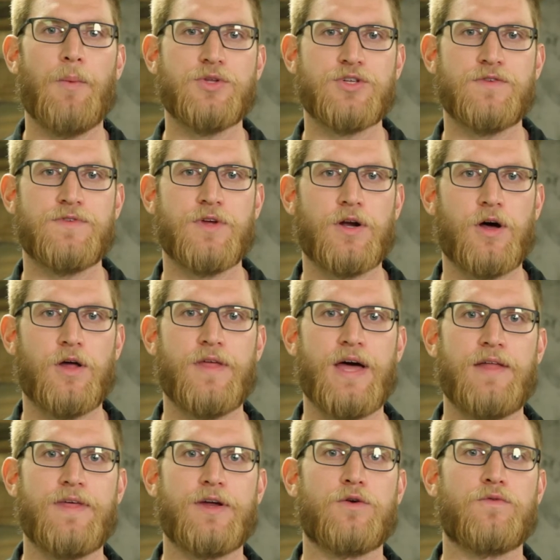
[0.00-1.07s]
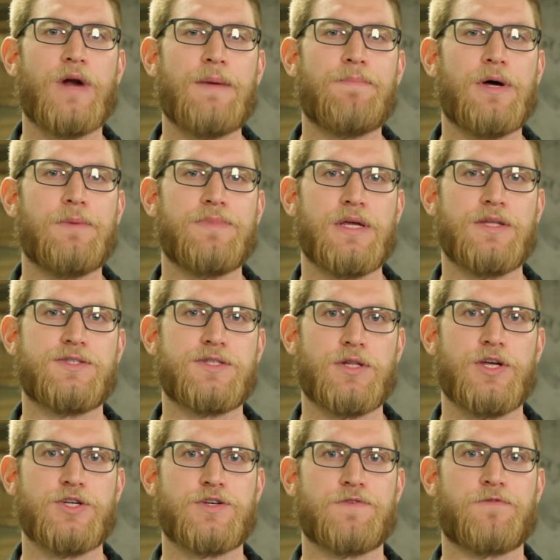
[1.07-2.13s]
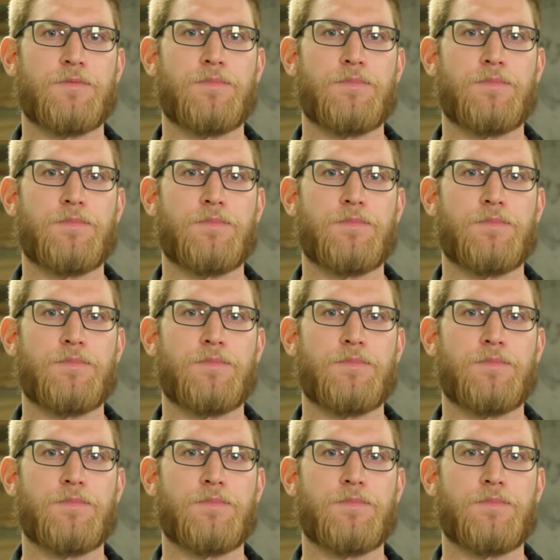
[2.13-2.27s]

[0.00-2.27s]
And once you've done all that, that'll wrap up the installation